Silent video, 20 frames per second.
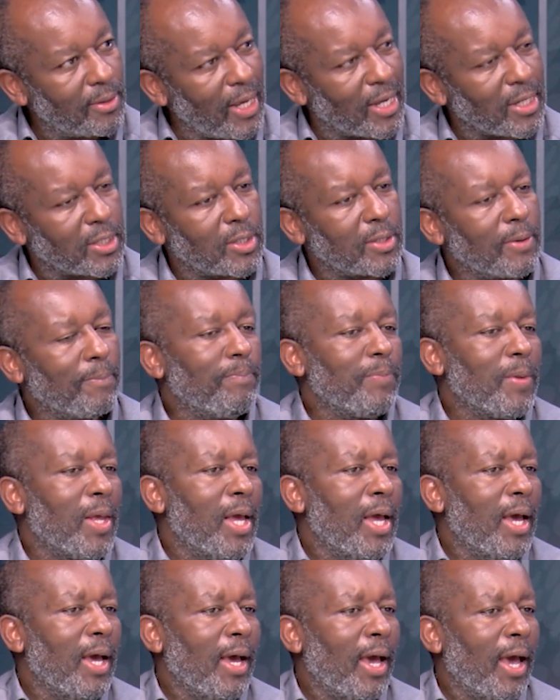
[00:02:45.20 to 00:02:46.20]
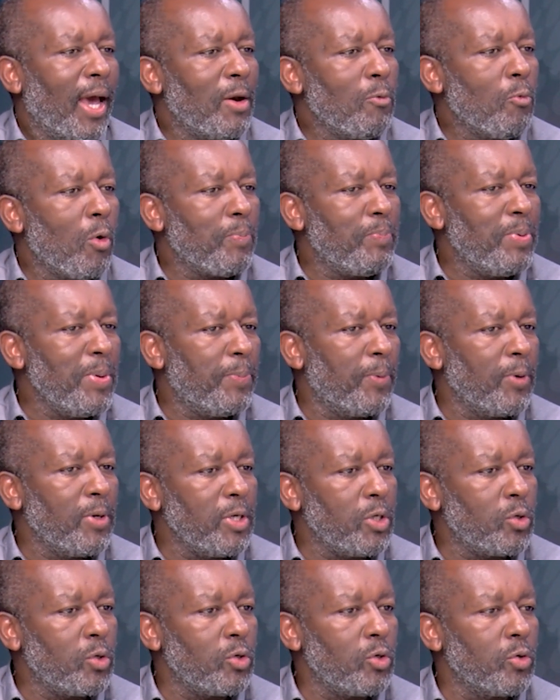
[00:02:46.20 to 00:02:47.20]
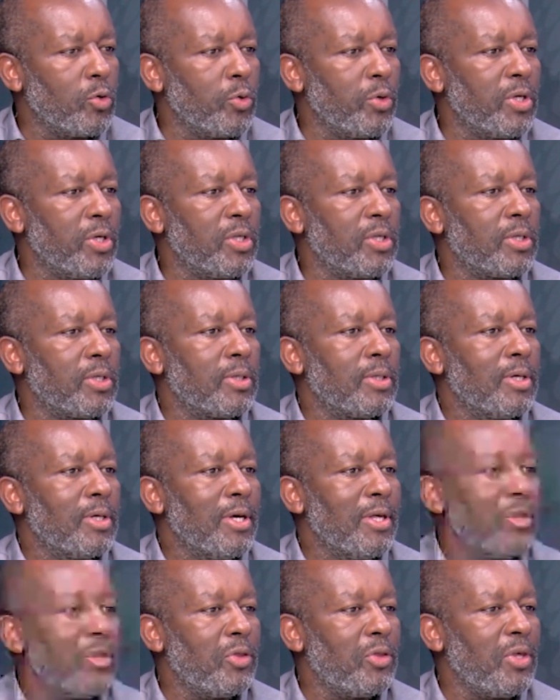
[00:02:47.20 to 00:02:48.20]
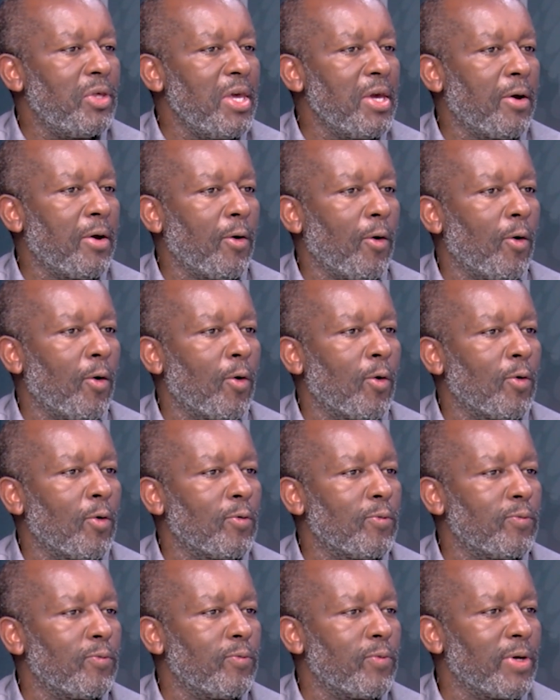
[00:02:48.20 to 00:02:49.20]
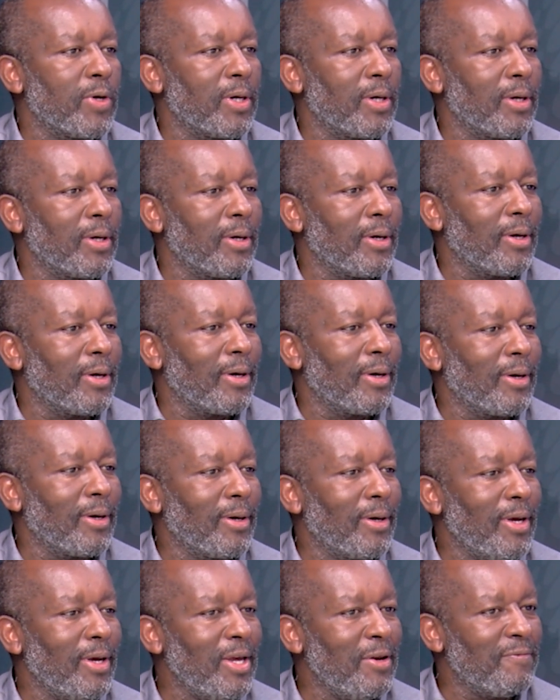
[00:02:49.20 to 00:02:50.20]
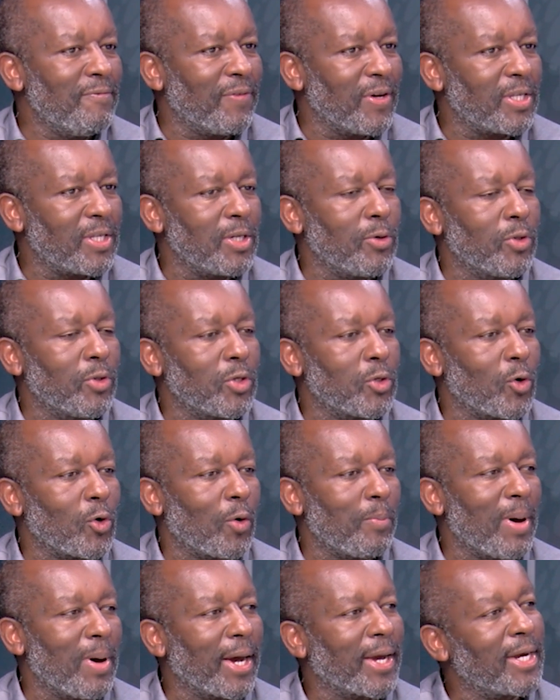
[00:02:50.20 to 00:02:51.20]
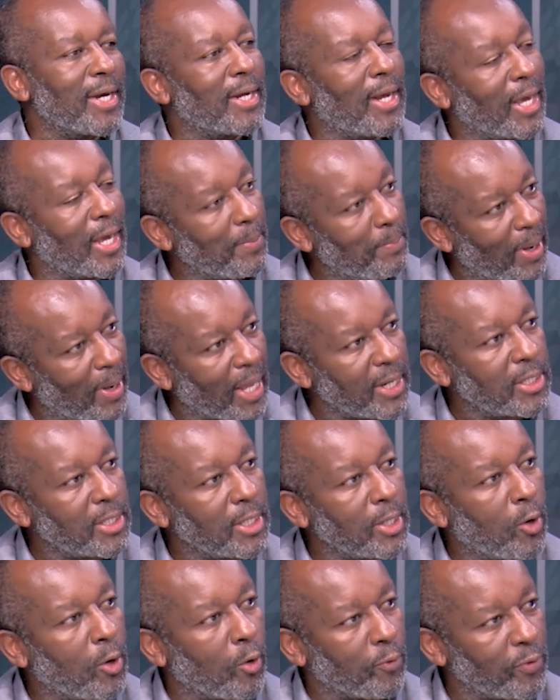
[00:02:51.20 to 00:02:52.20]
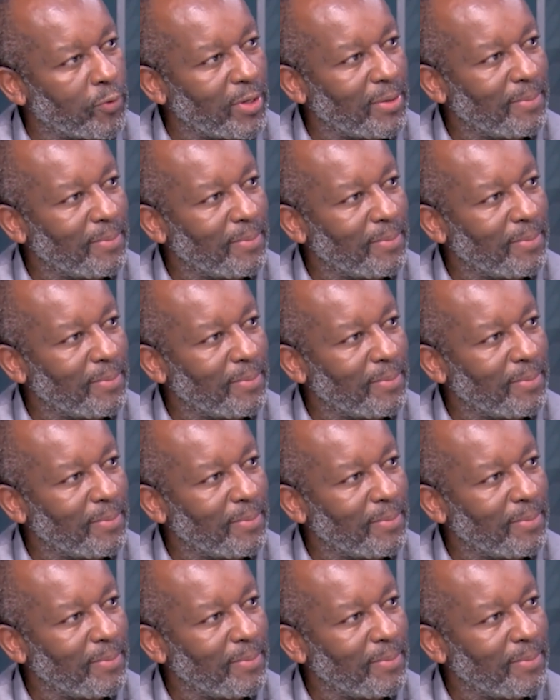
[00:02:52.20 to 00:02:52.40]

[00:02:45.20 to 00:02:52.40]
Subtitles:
Yes. And what people need to do is think of investing on the stock market like planting coffee.